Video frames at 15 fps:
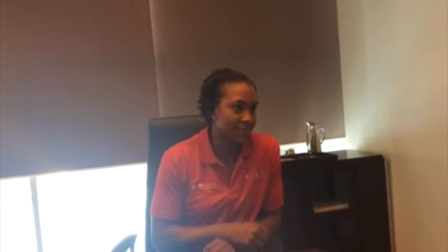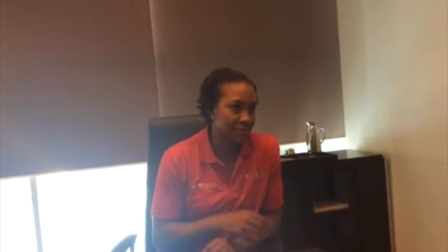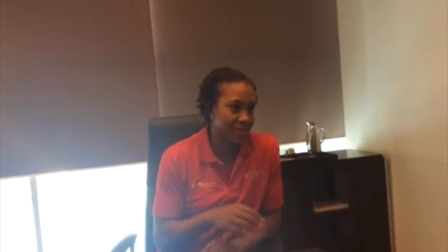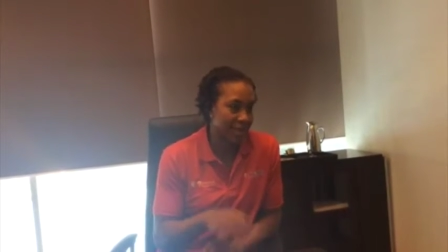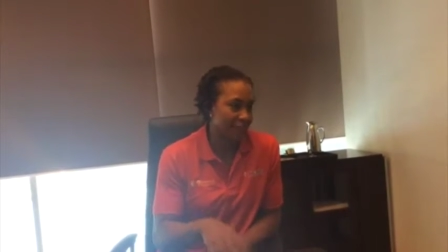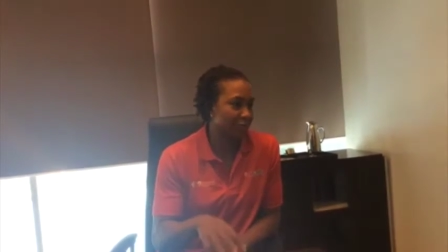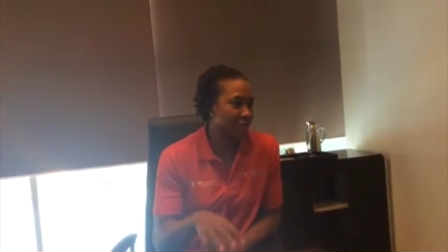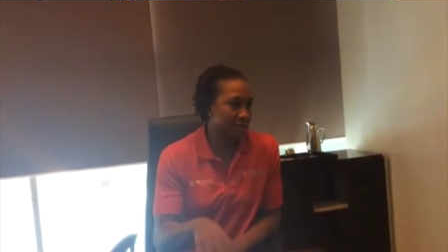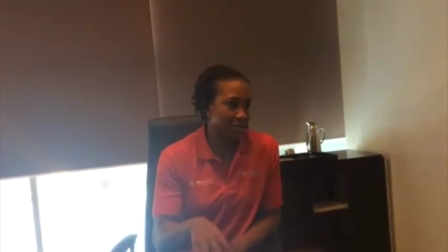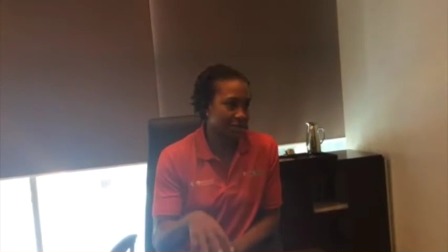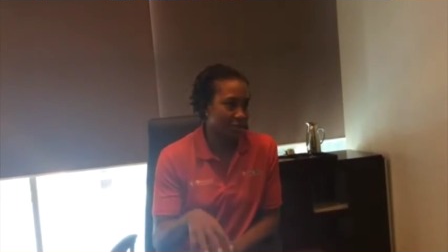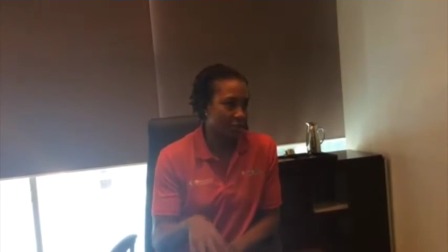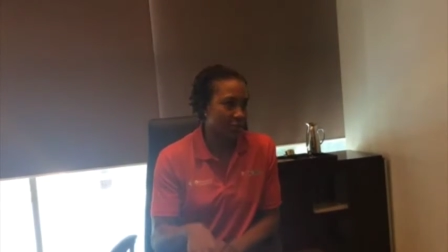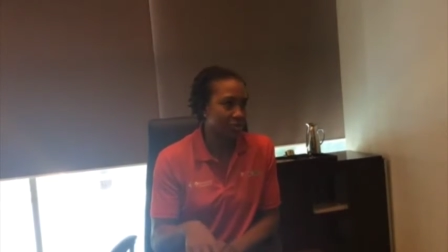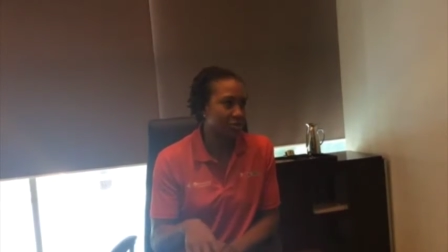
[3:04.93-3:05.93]
But that was like
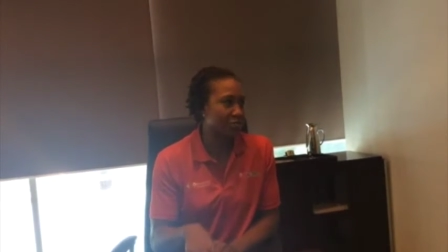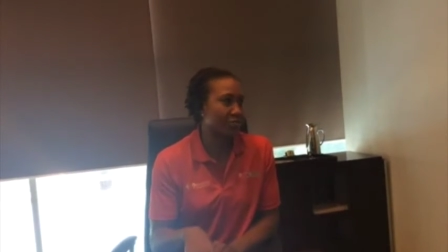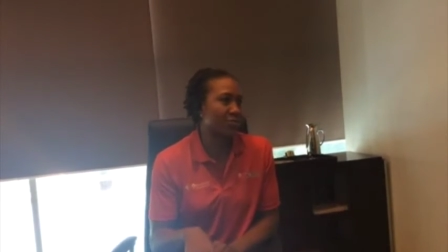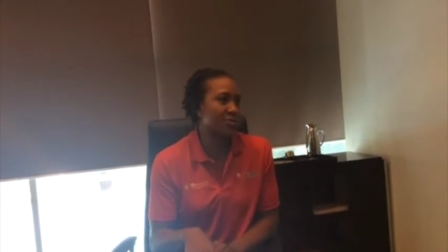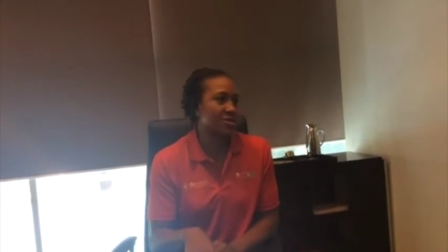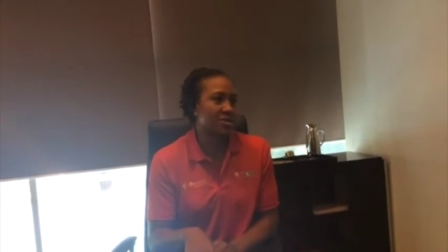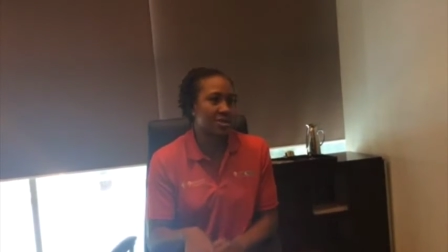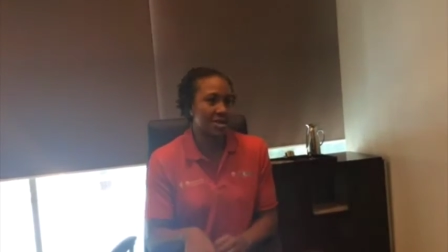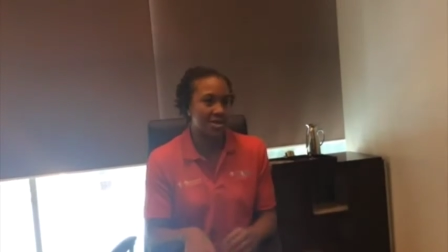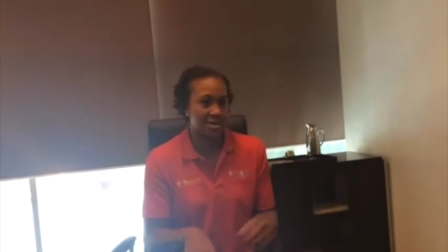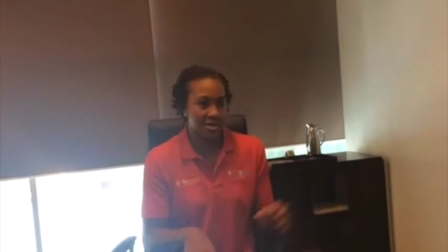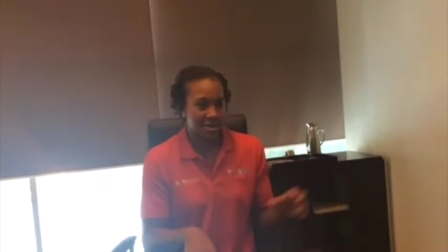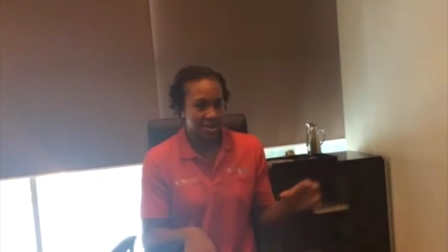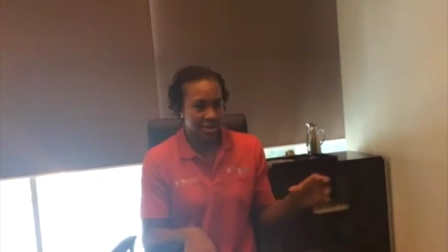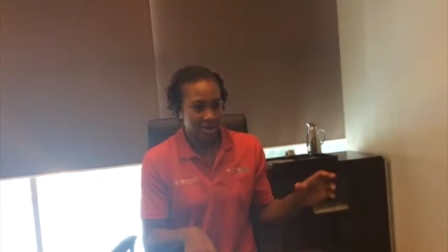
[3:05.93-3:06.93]
the one sport that,
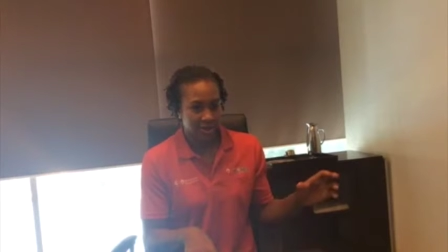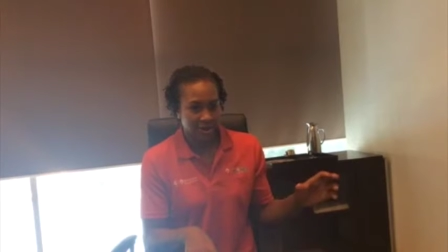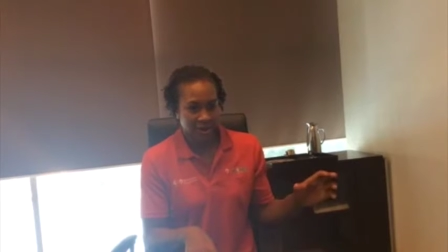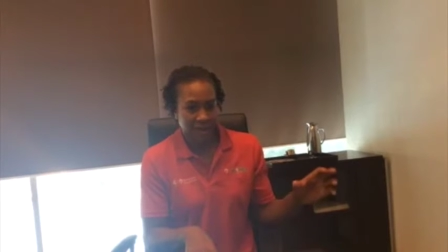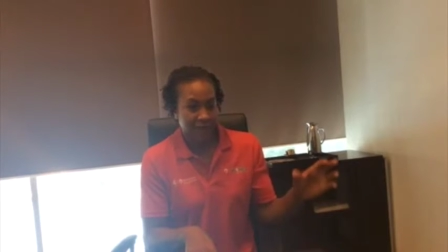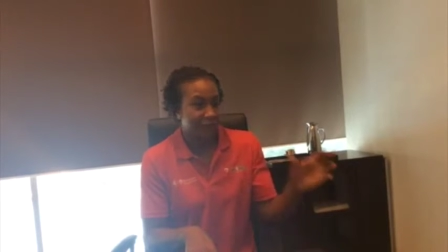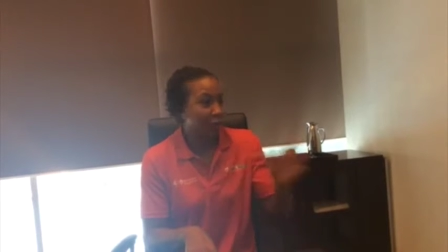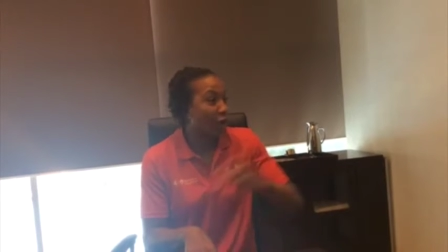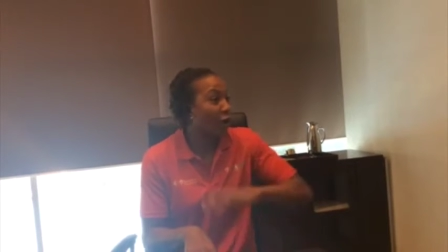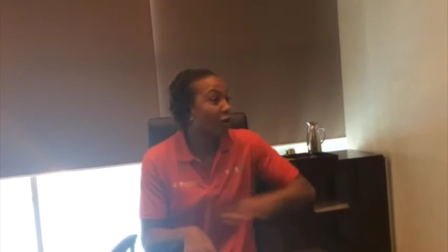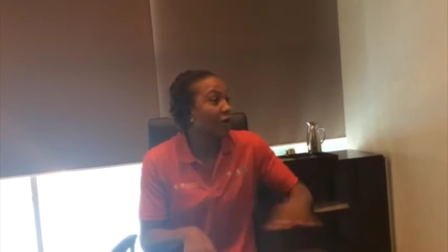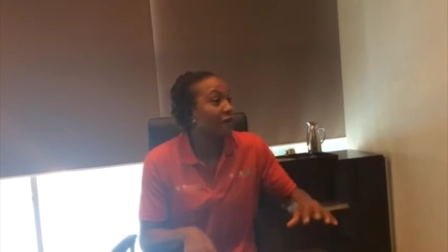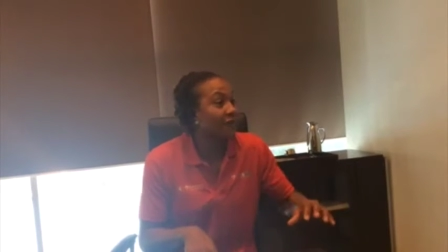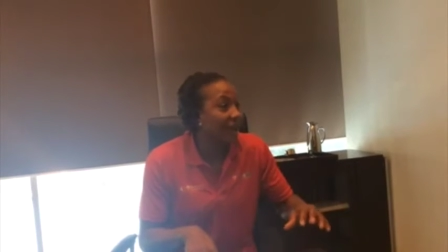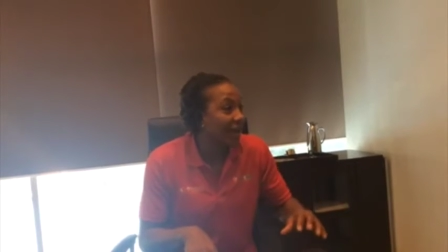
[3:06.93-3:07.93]
after
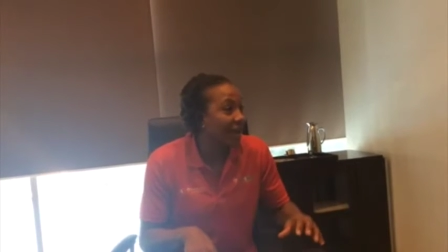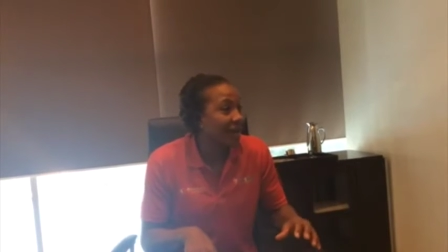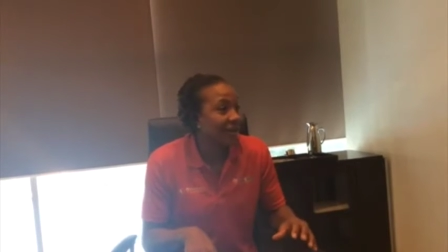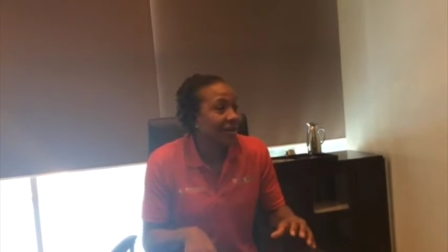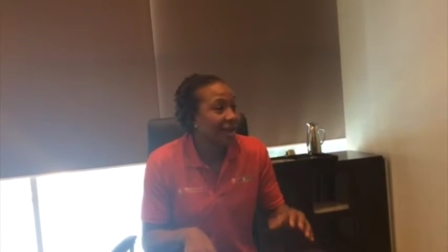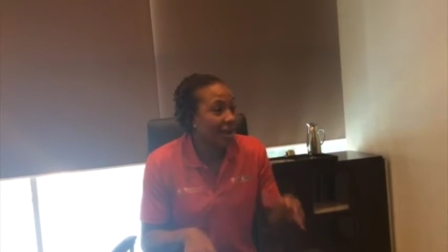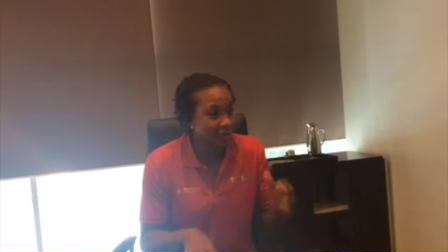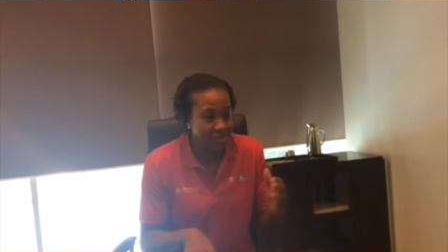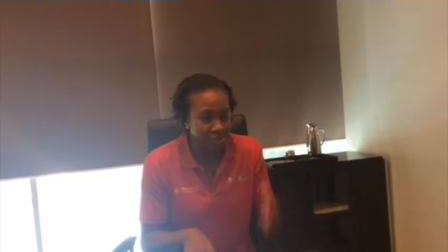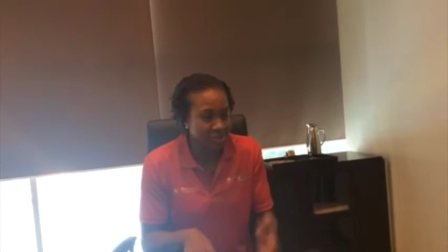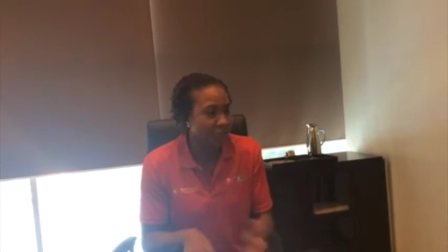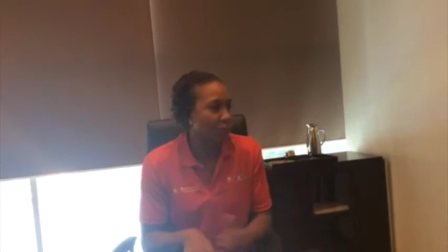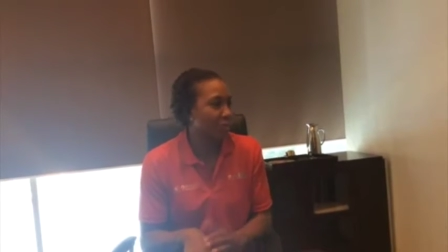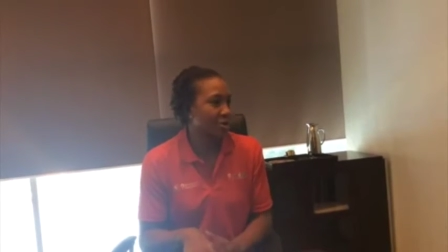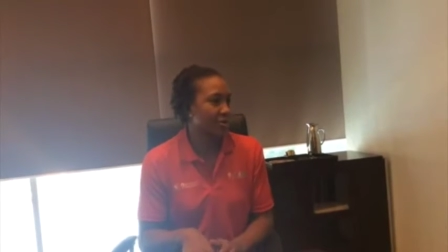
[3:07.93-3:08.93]
all of that, I
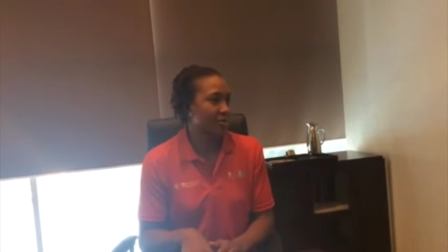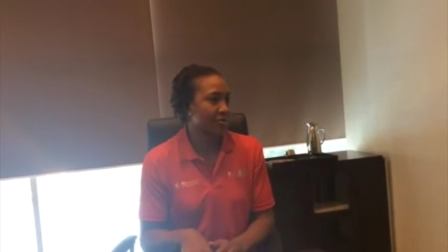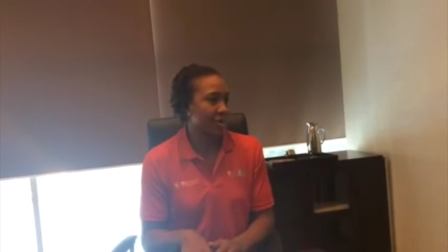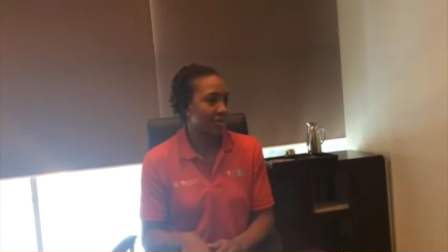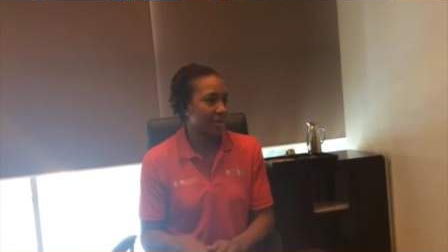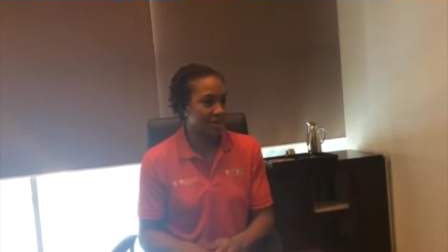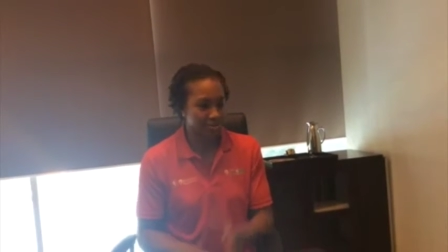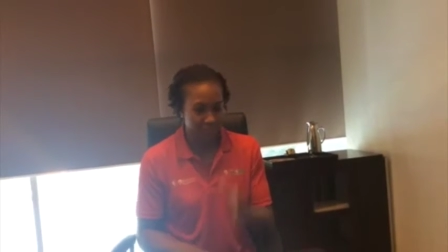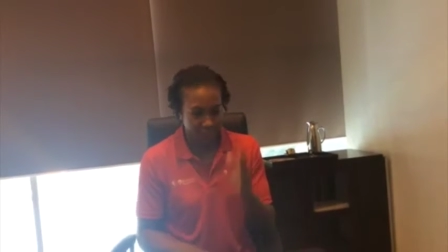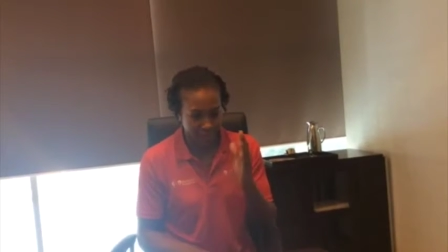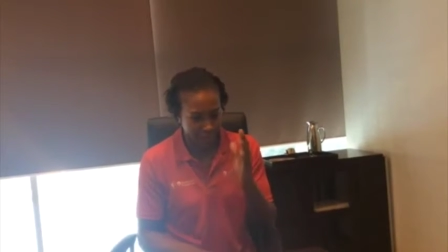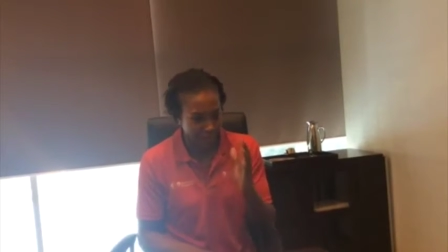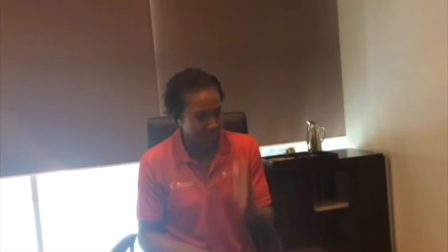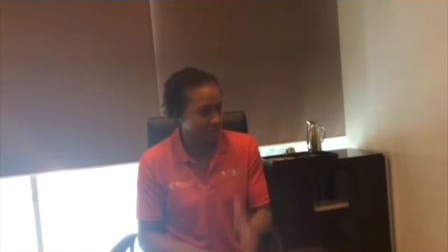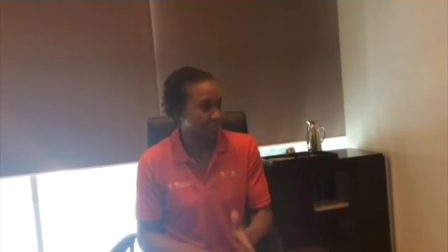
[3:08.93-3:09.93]
still wanted to play basketball.
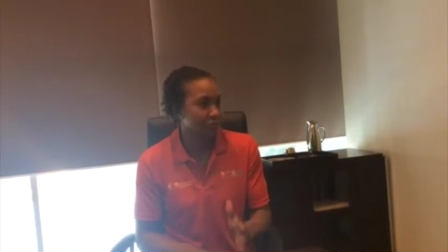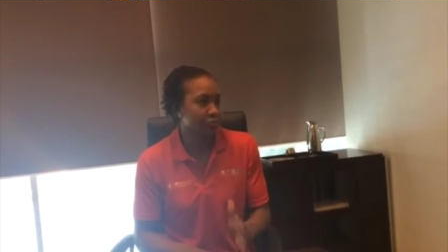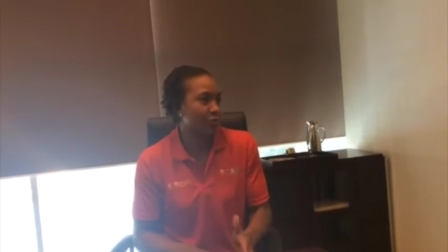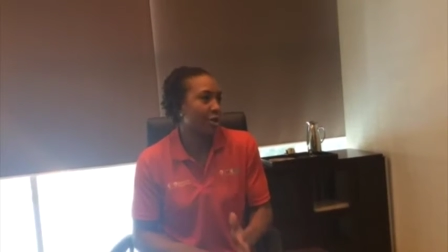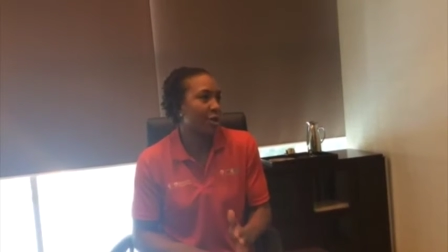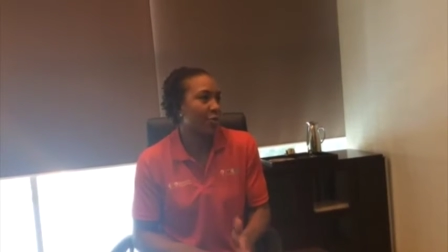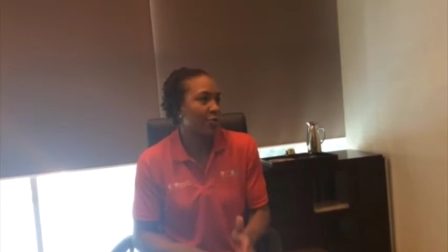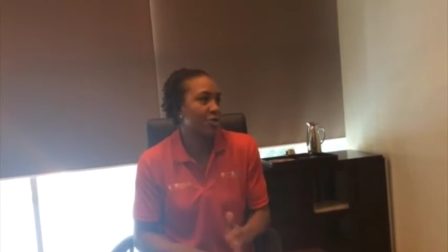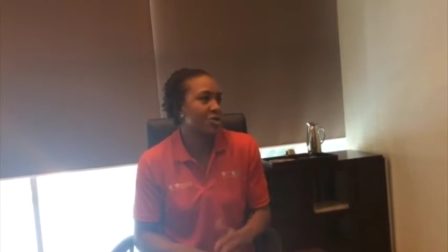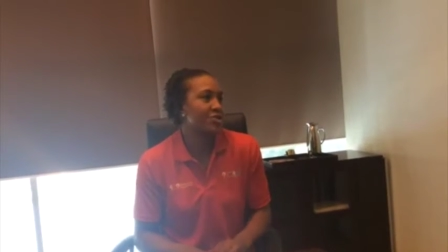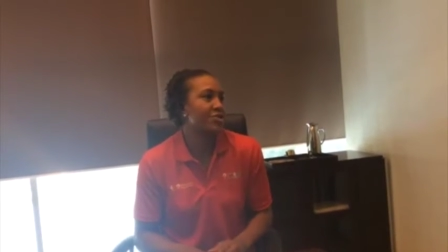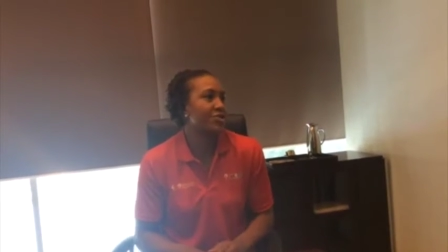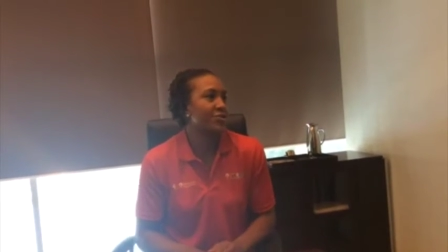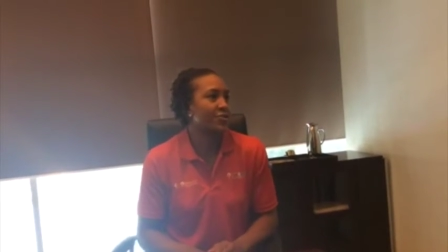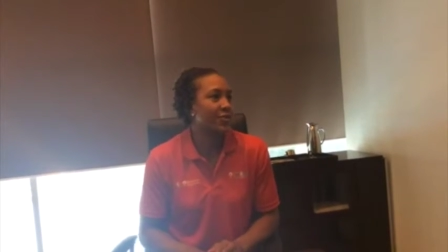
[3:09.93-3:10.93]
Like, this is what I want
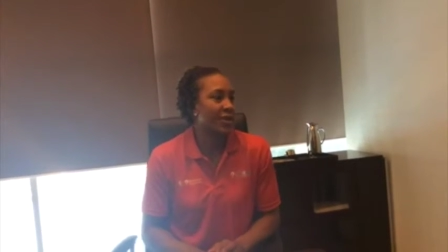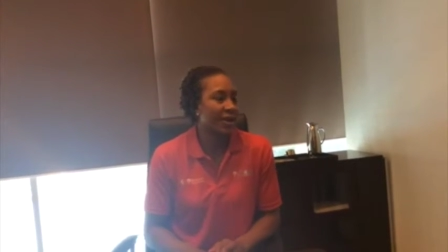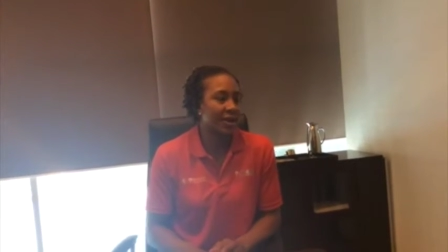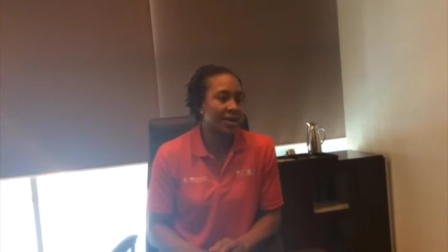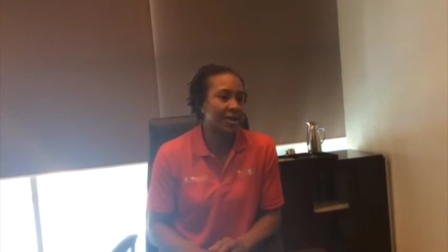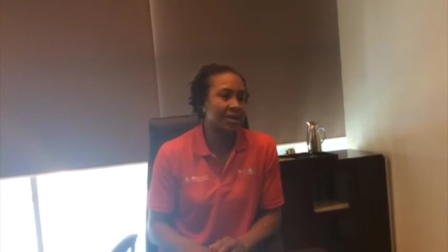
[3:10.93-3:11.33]
to do. Mm-hmm.